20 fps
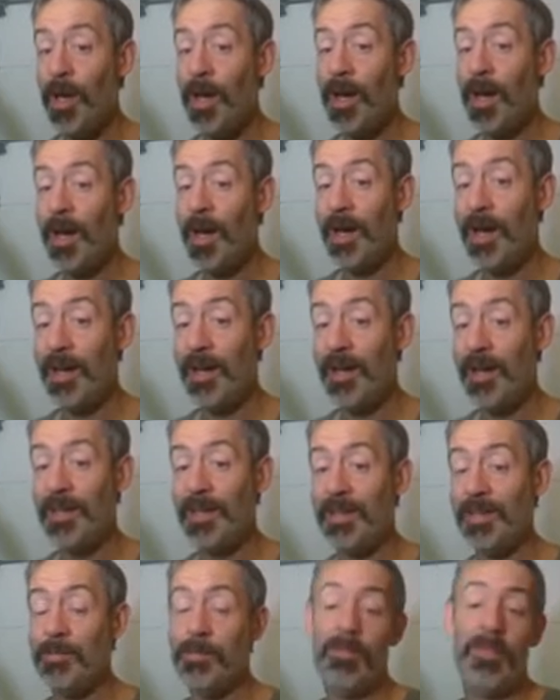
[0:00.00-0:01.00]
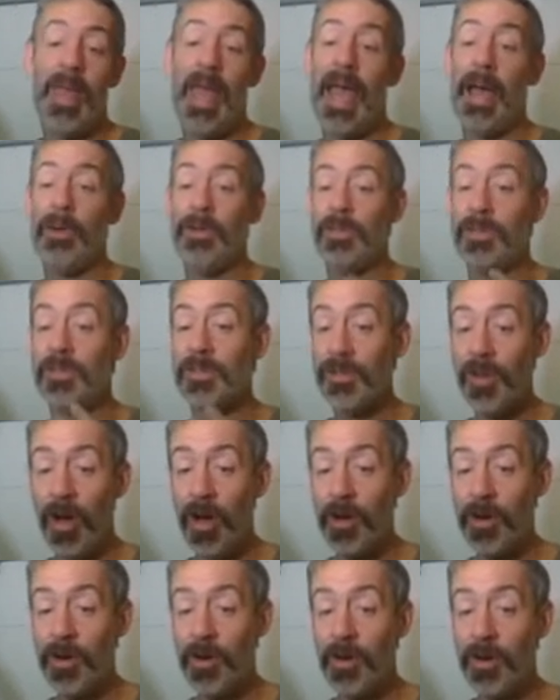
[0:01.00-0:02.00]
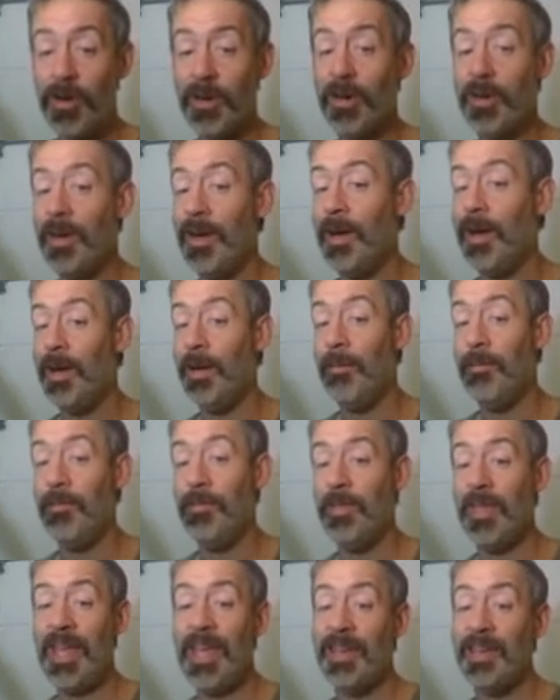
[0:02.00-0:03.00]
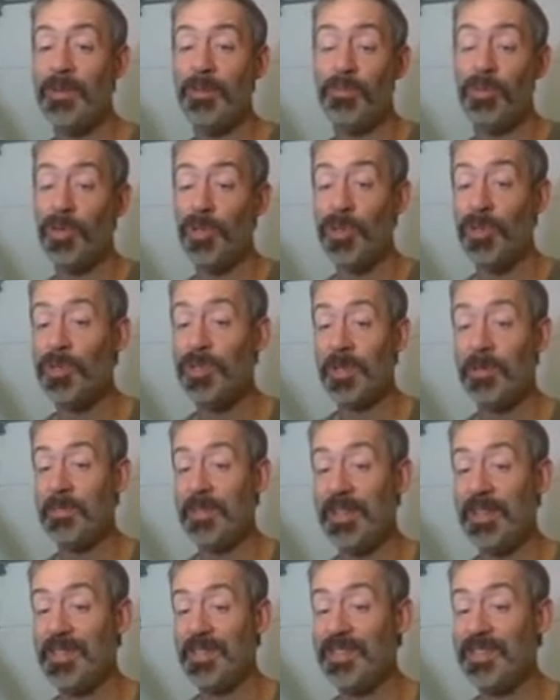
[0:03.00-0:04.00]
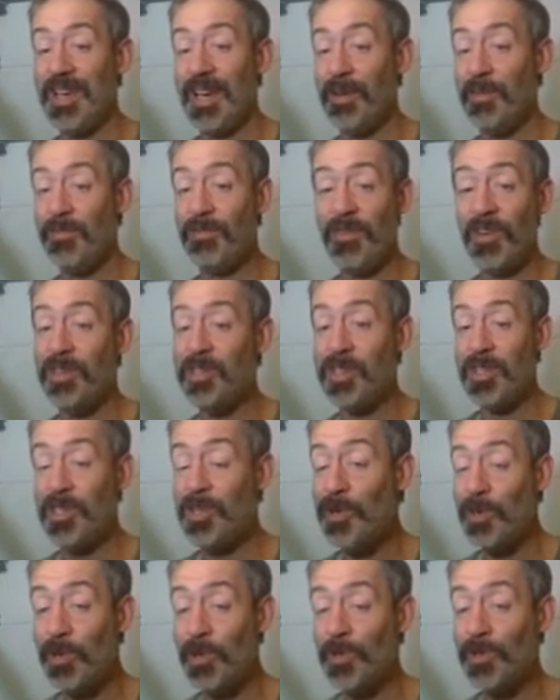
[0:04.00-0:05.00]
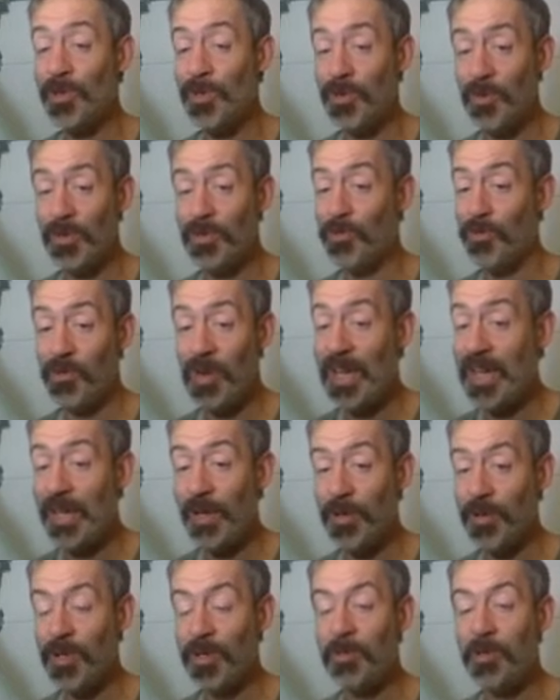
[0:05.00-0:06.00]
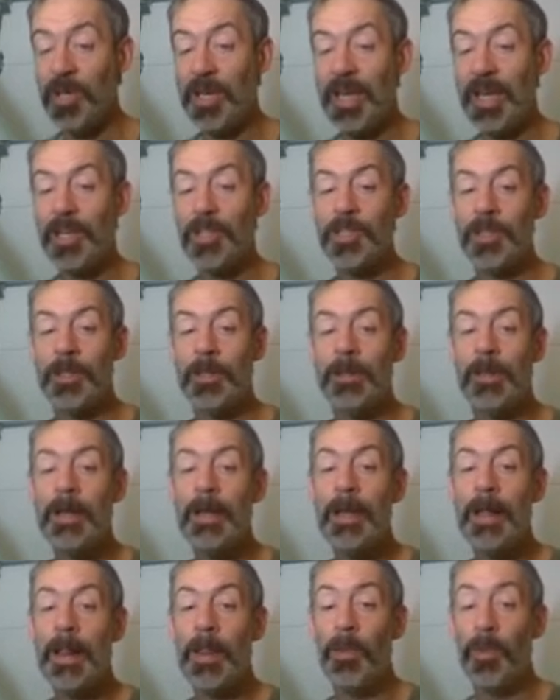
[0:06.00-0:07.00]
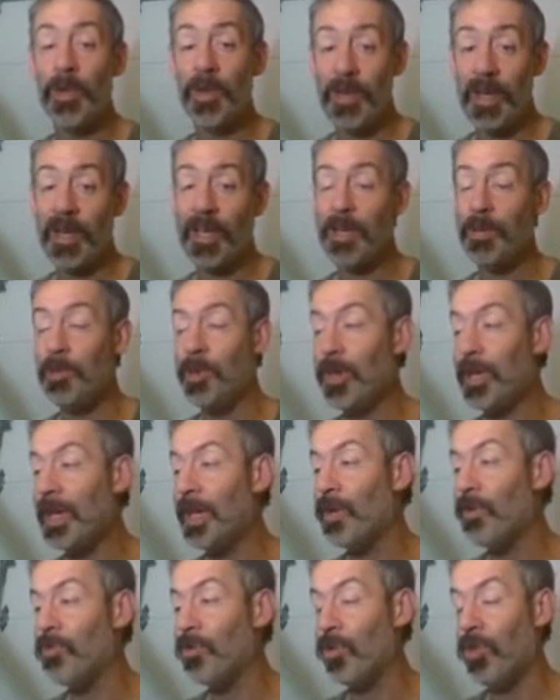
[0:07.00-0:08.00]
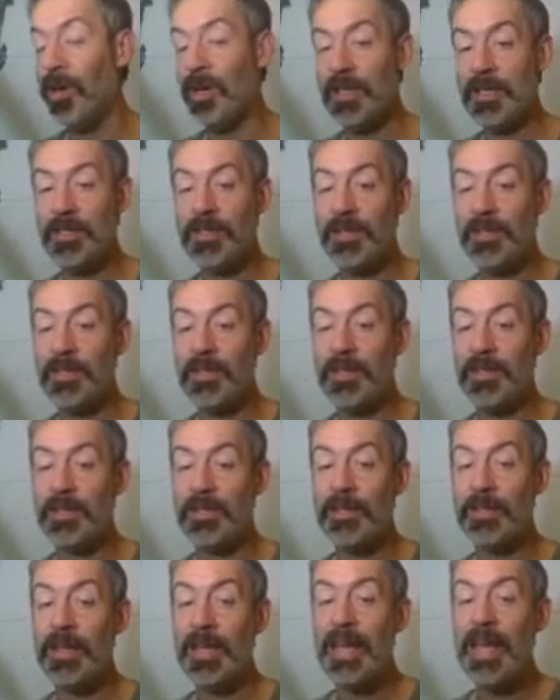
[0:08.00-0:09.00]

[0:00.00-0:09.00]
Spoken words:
how to solder and produce something that's kind of fun to use, or radio communication where you can communicate over long distances.